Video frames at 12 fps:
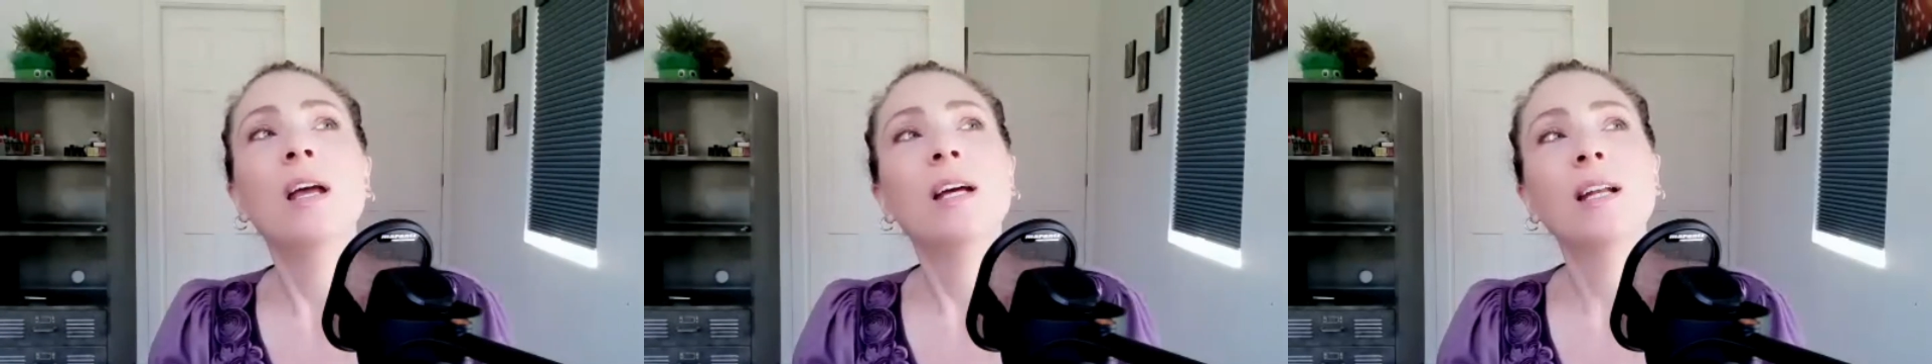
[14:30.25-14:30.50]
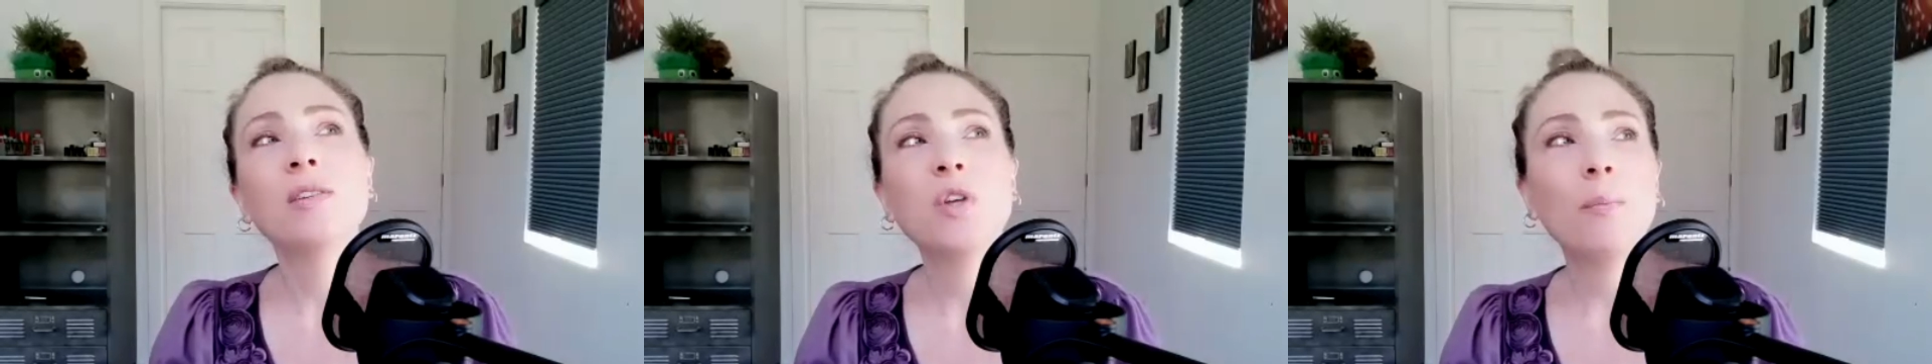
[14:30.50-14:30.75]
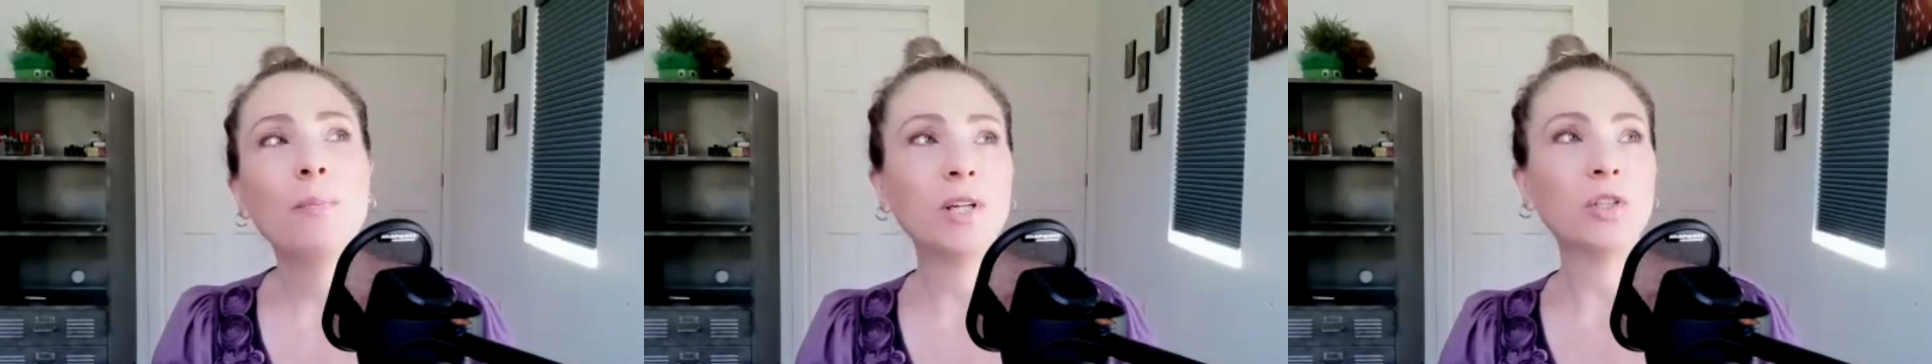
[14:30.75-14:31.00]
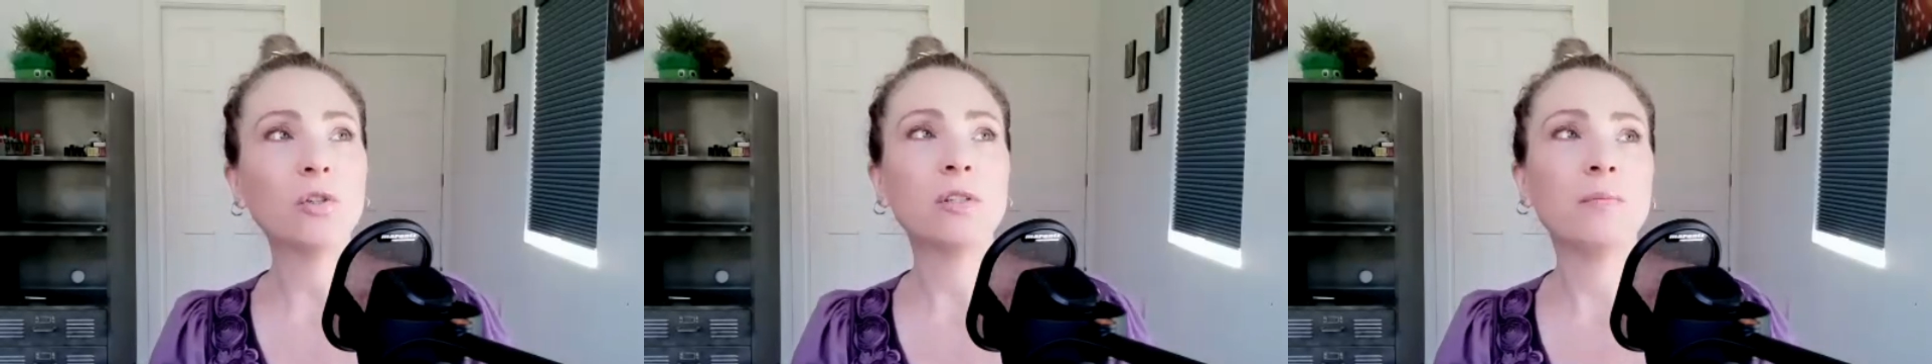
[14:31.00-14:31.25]
And I saw
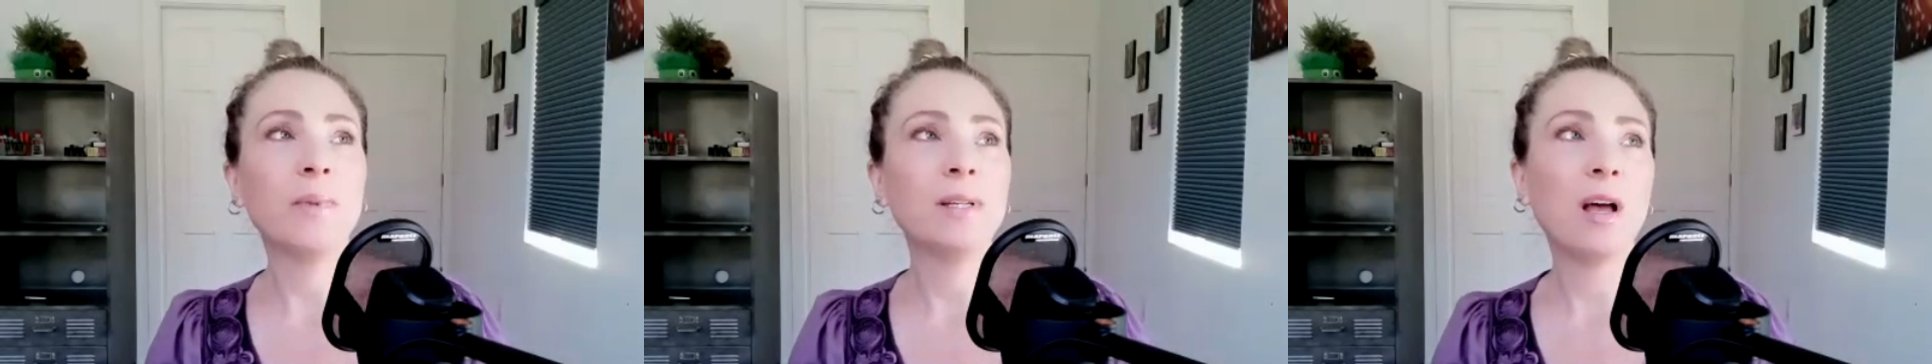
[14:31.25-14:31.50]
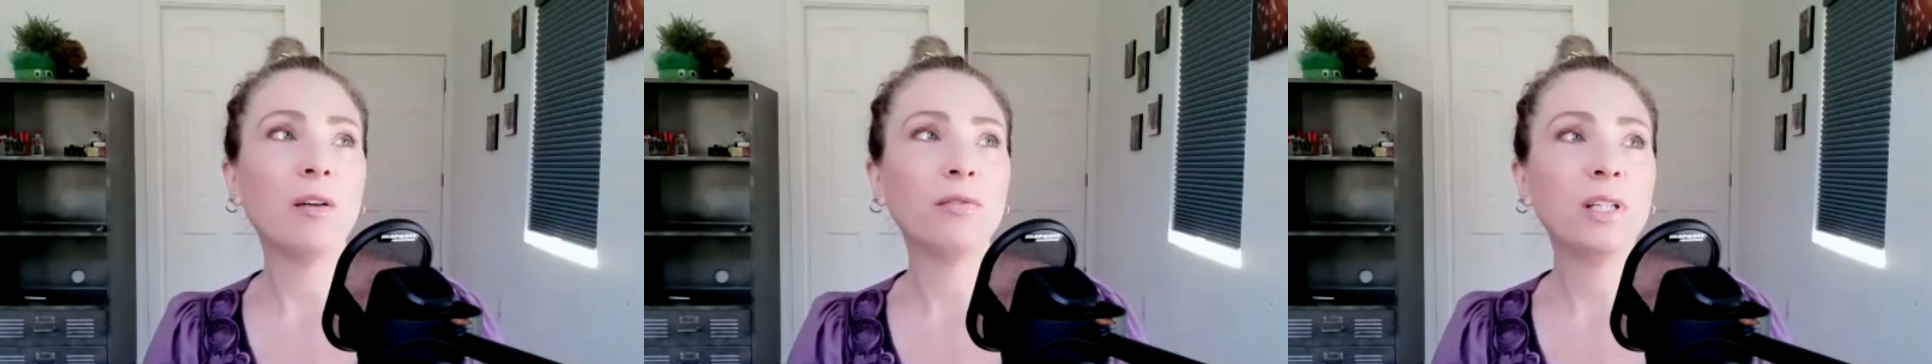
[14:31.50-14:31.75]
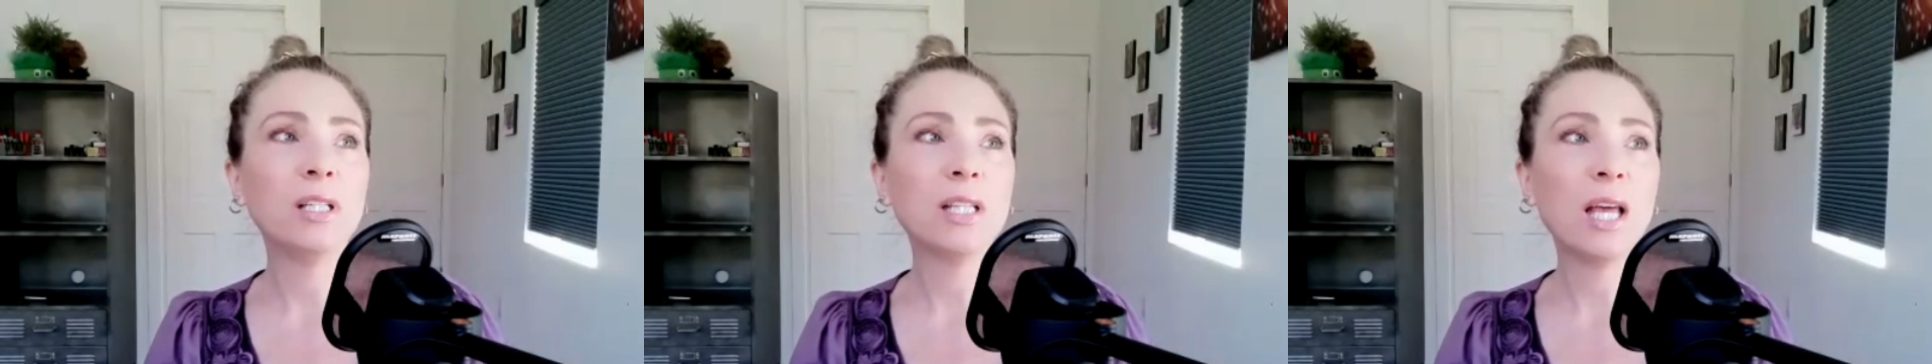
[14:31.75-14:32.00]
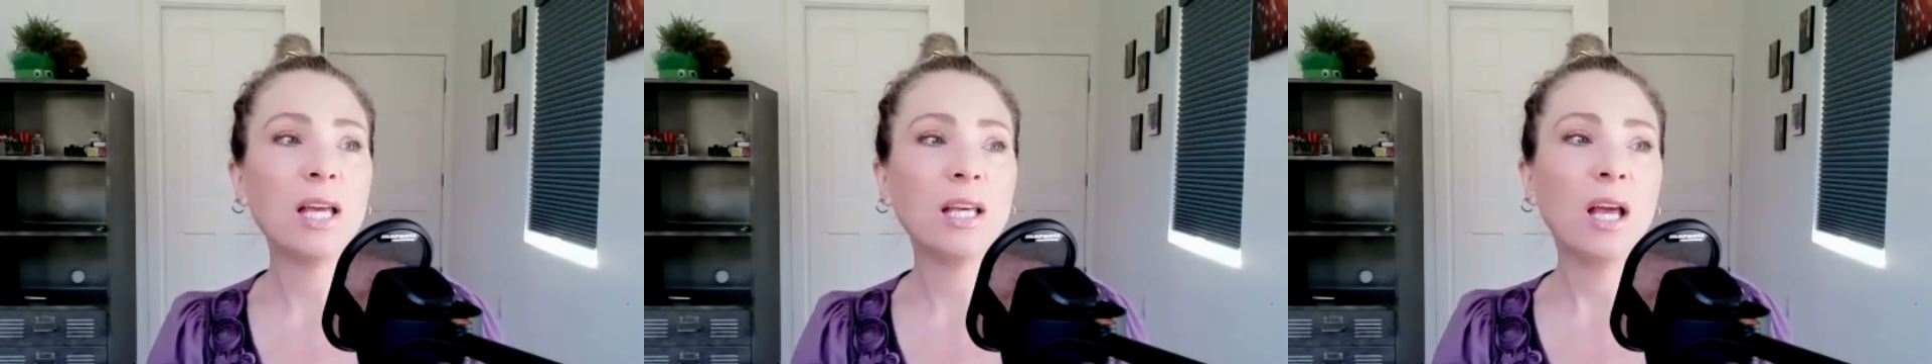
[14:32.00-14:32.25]
pictures of myself and
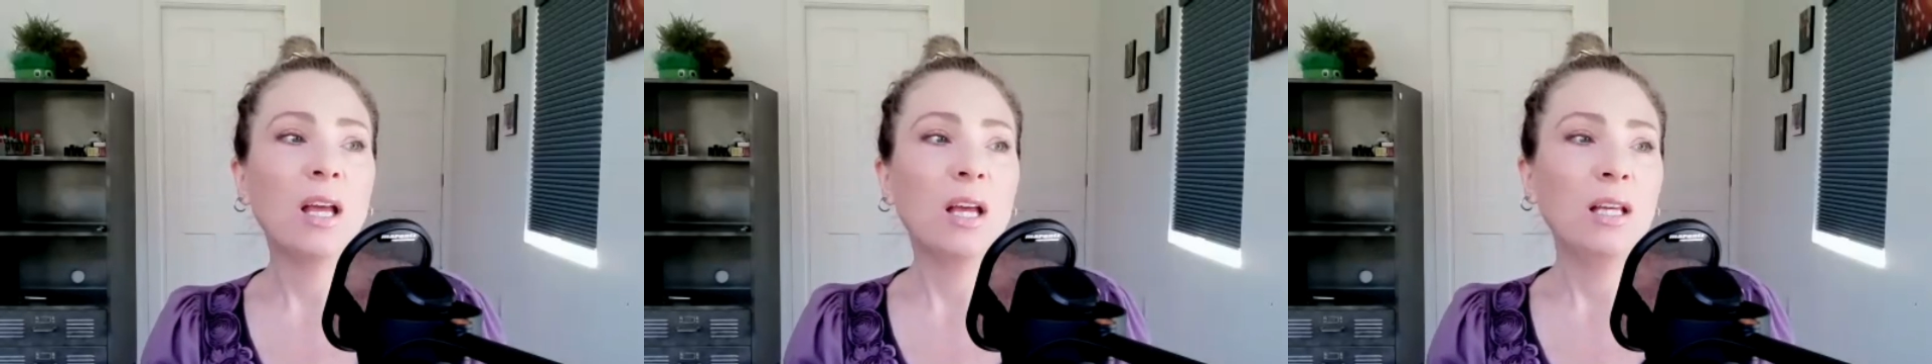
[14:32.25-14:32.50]
it's like,